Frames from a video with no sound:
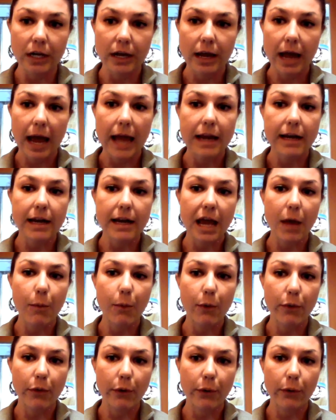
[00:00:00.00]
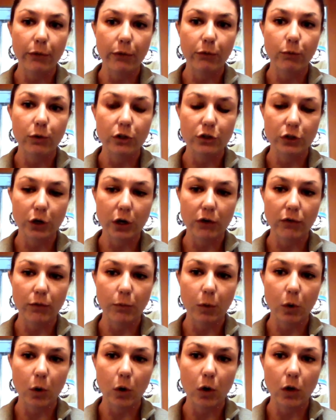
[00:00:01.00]
and enable those
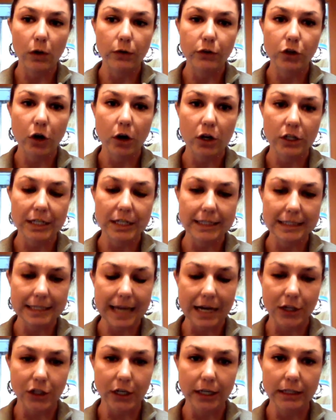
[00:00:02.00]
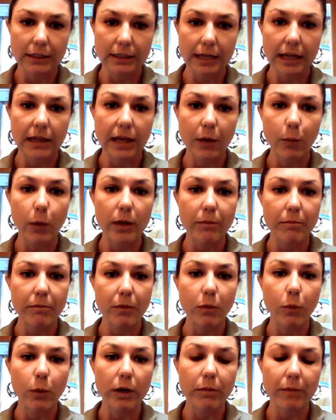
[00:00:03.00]
reservable charging sessions. And then
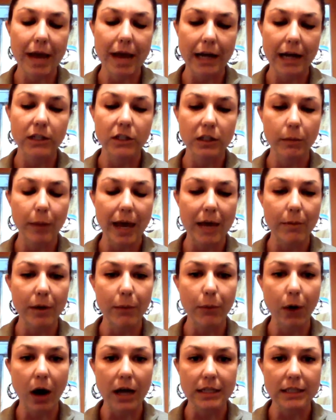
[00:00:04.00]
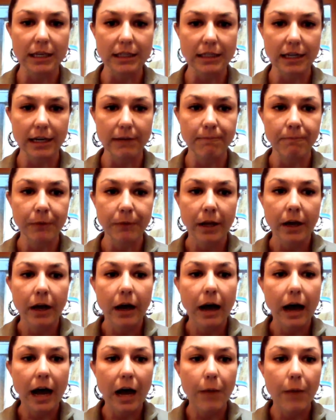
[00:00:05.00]
we manage the payment processing.
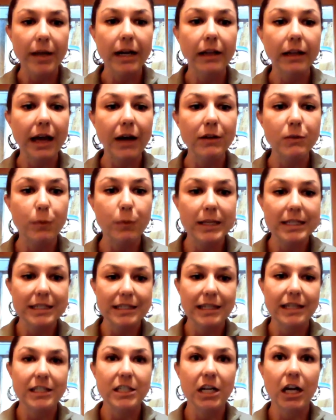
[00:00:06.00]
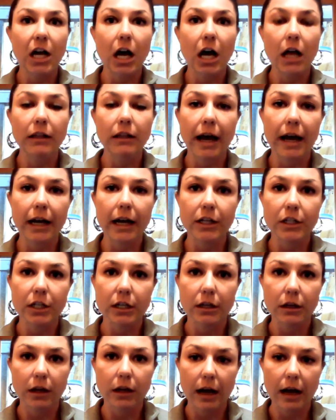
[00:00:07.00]
It allows businesses to collect
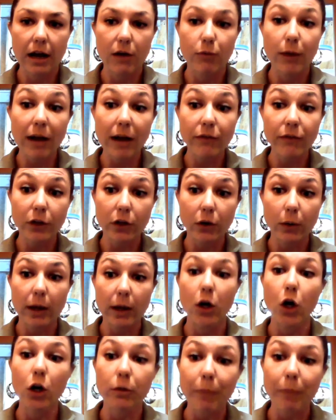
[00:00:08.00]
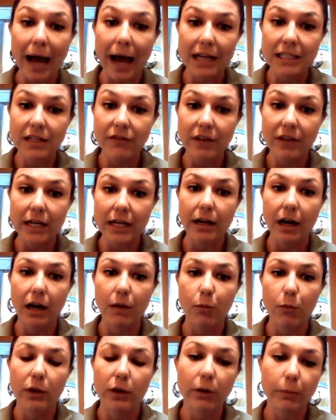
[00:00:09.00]
revenue and earn passive income
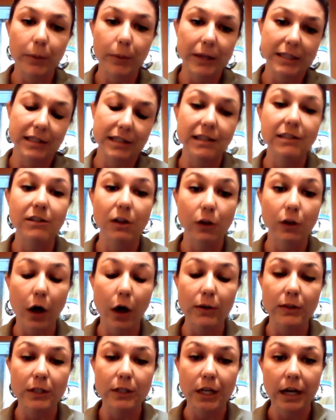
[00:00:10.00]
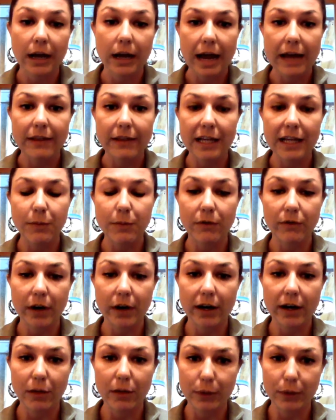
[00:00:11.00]
when their business is closed. And that's been
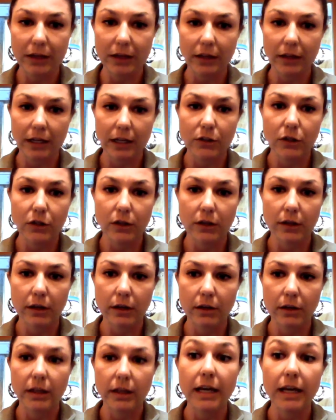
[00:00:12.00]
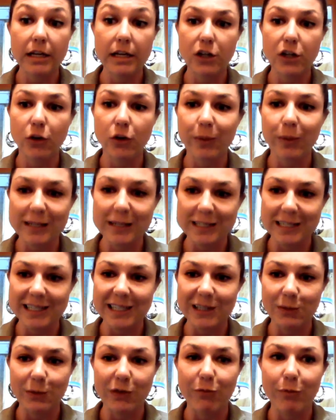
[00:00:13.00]
very appealing to the initial businesses
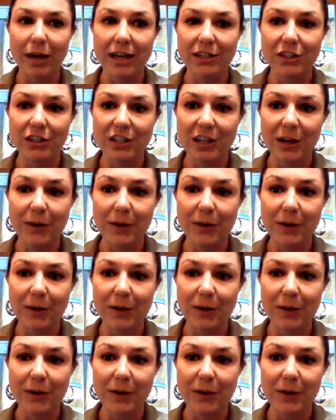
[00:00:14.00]
we pitched to.